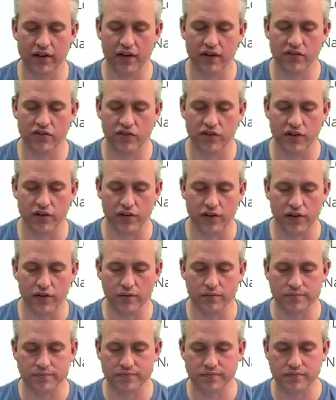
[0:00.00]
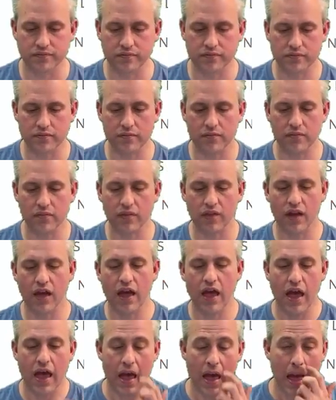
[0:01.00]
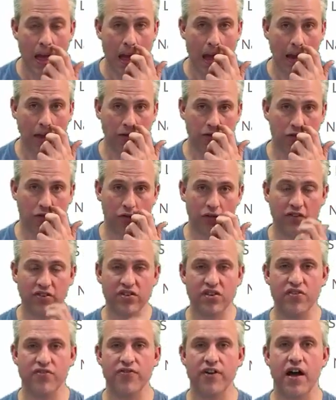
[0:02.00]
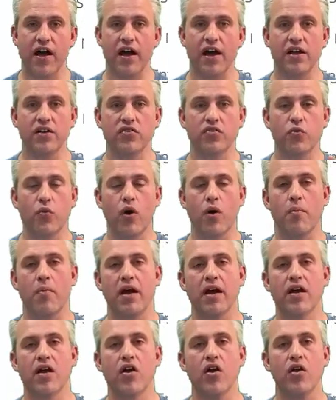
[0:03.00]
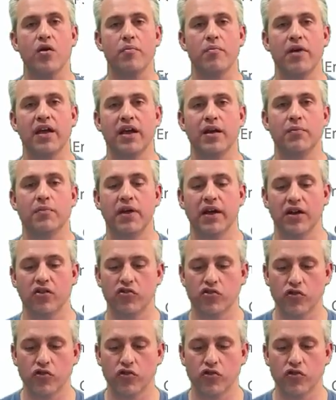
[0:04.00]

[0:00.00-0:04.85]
exterior. And so this defines what my hunt main page